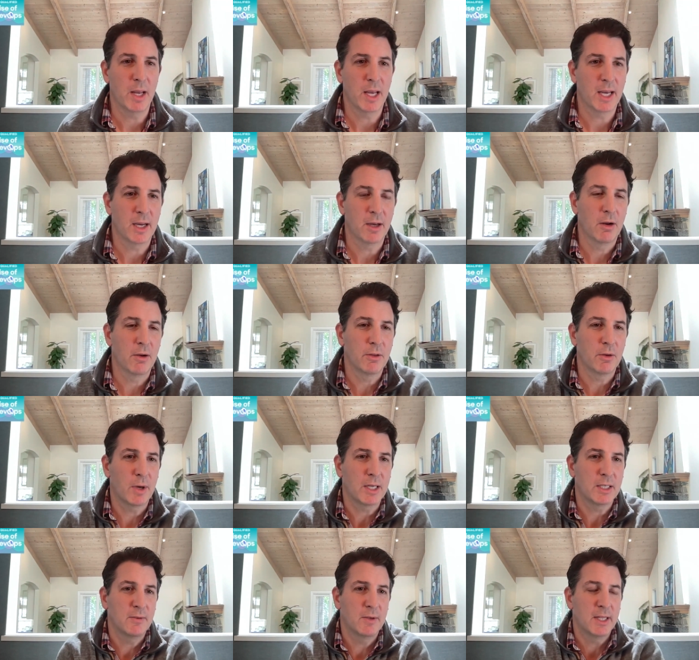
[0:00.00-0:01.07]
making and all the
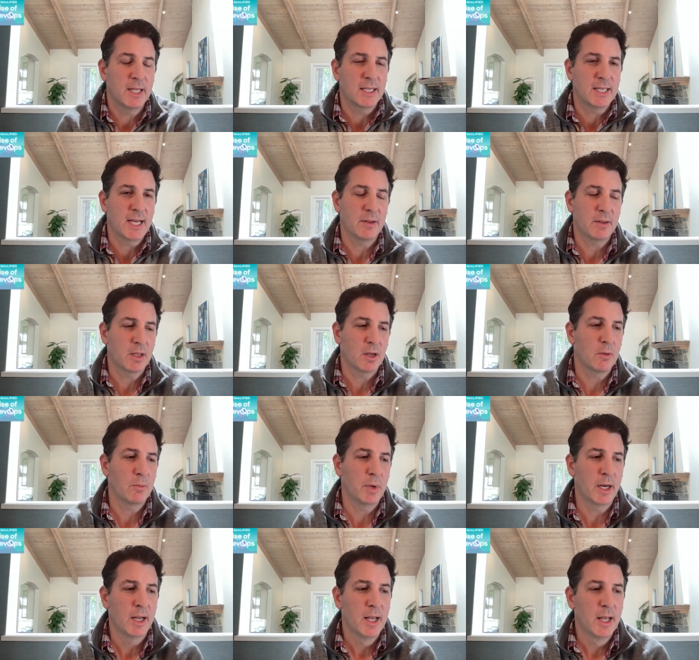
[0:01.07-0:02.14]
rest of it that's out there
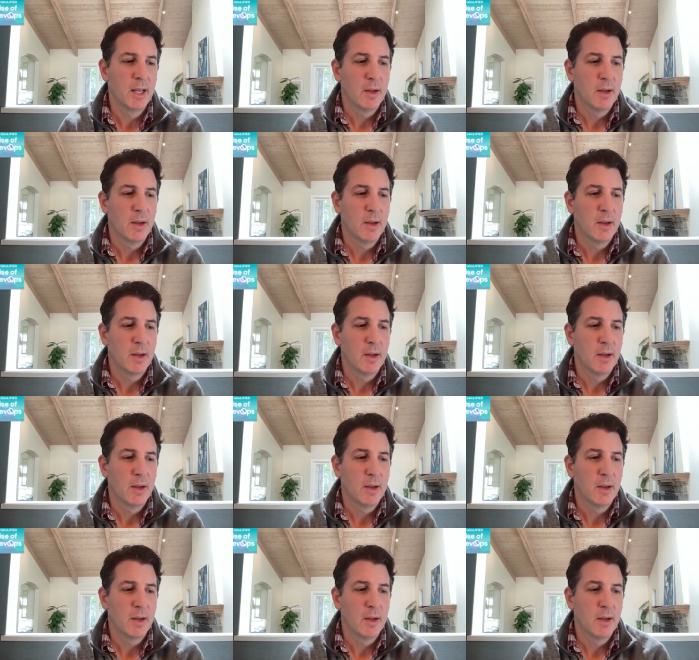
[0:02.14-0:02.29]
but